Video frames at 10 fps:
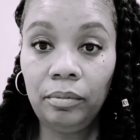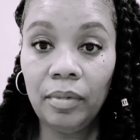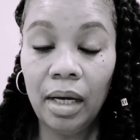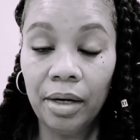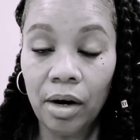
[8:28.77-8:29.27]

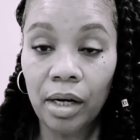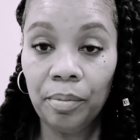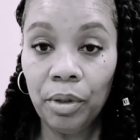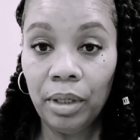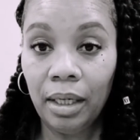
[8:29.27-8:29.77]
in our
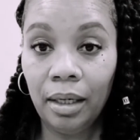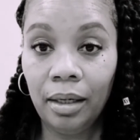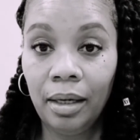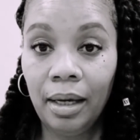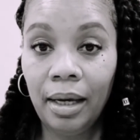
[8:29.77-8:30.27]

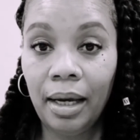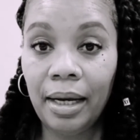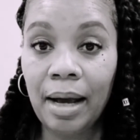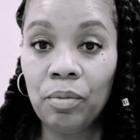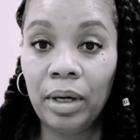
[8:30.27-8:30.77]
community,
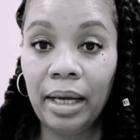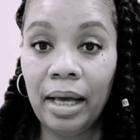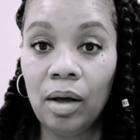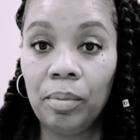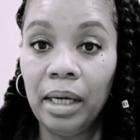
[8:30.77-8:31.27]
and I want to
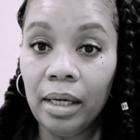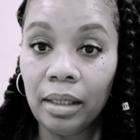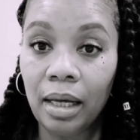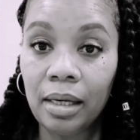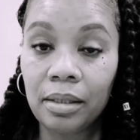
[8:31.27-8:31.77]
help
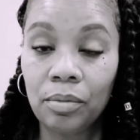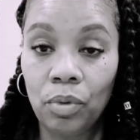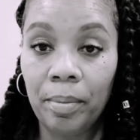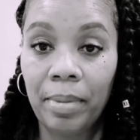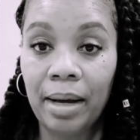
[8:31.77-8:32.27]
heal us
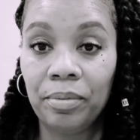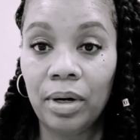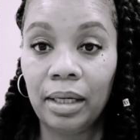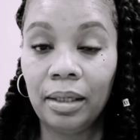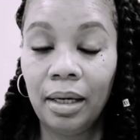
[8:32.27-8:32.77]
one by
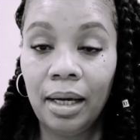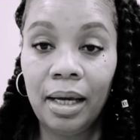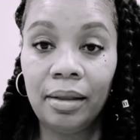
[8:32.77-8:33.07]
one.